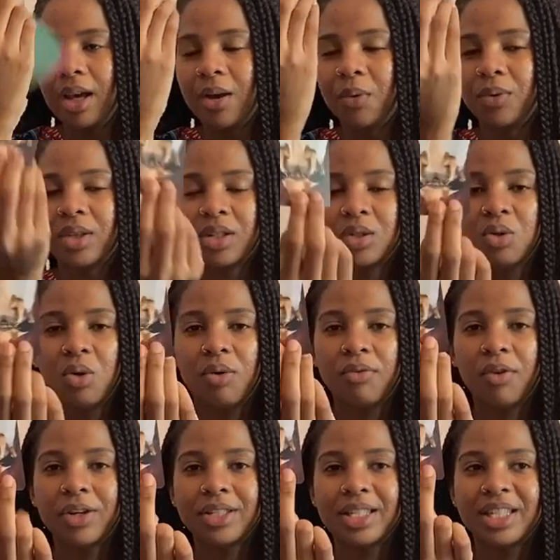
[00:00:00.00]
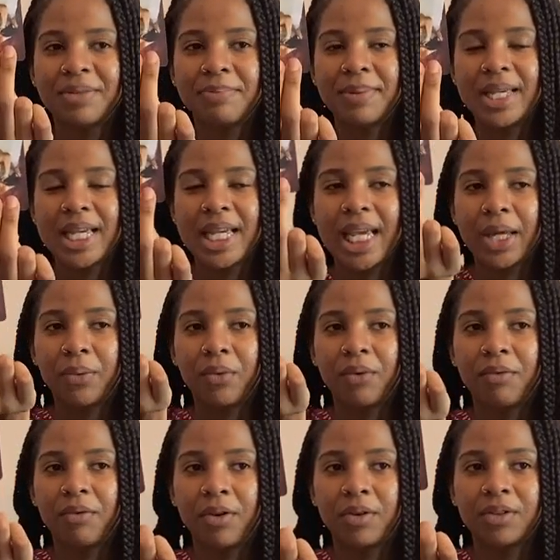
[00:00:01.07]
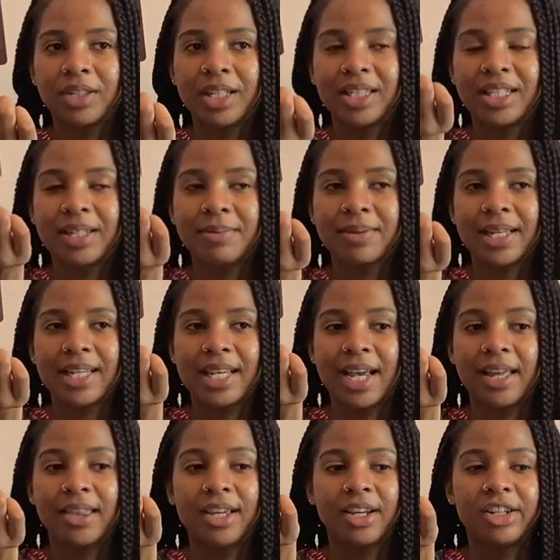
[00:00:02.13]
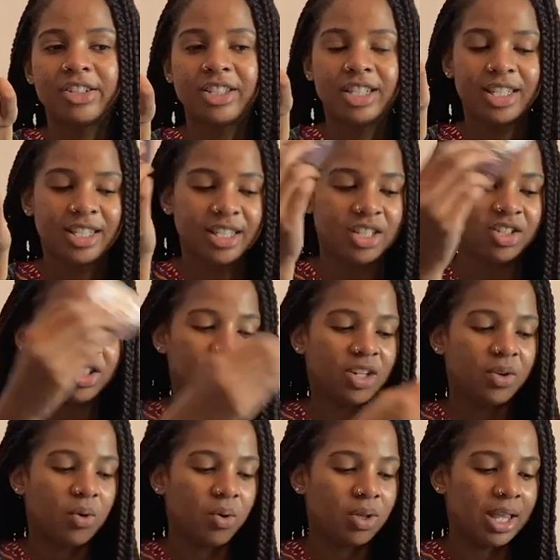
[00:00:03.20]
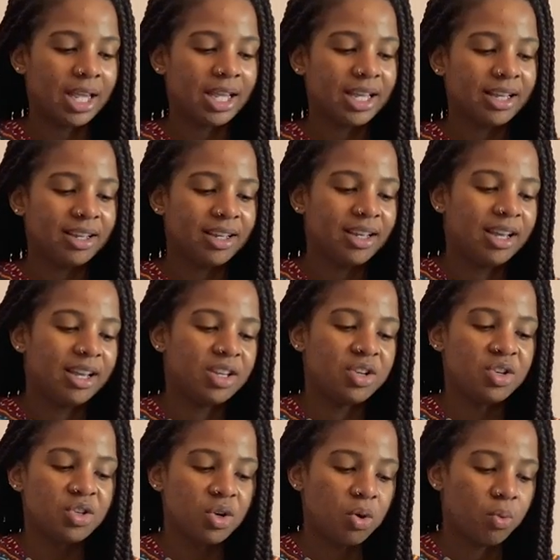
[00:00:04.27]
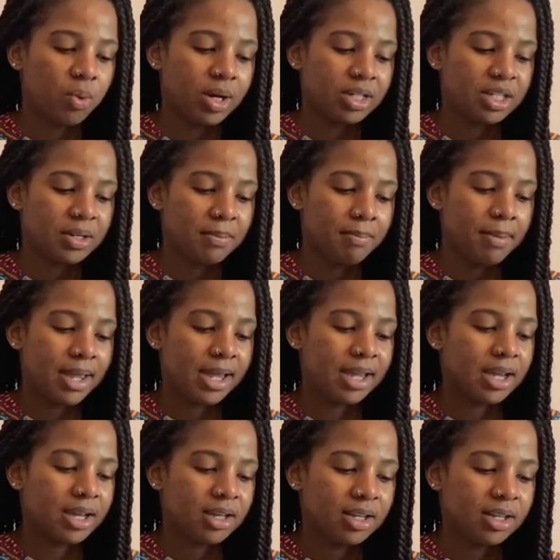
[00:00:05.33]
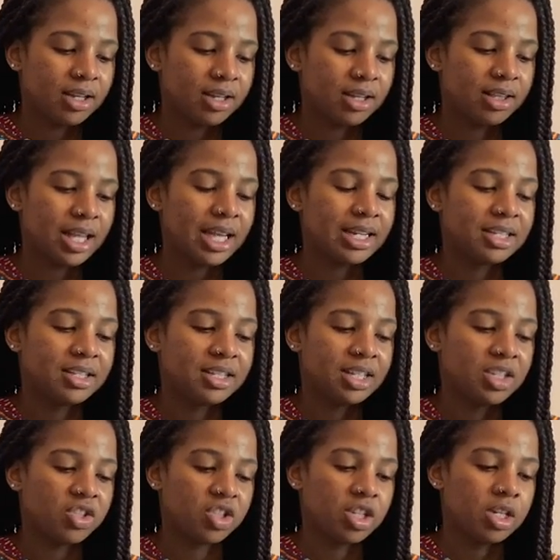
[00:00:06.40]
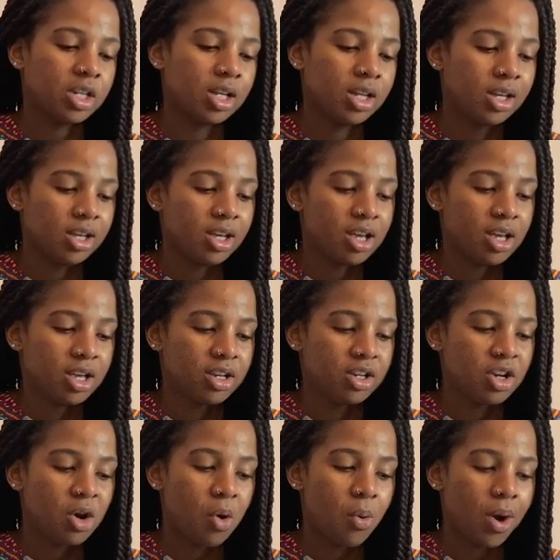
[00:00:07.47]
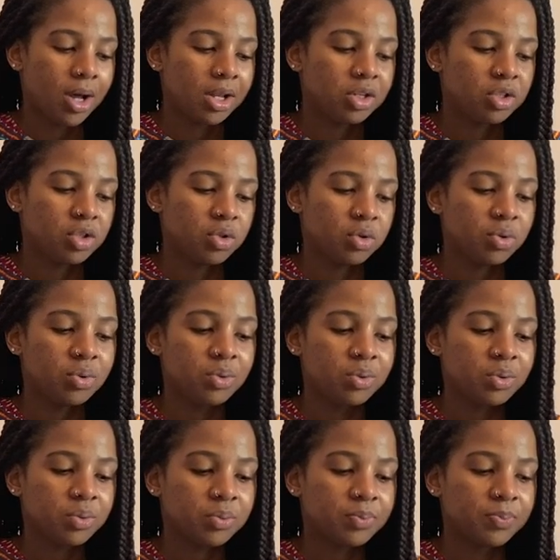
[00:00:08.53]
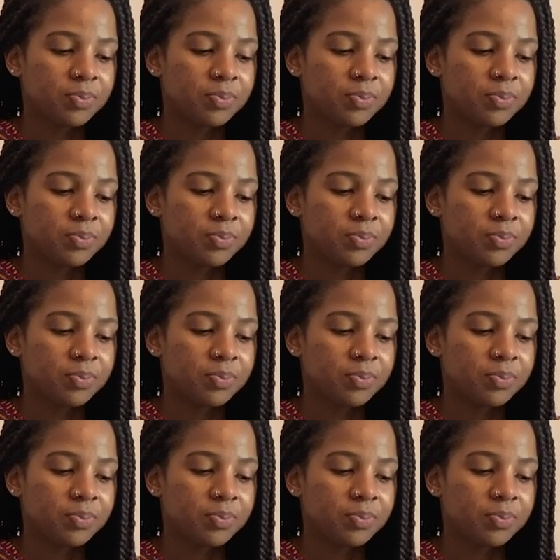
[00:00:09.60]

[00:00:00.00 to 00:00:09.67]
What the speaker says: with the Two of Voices being in reverse, it seems like, yeah, there is a decision, or like you don't want to make that decision. You don't want to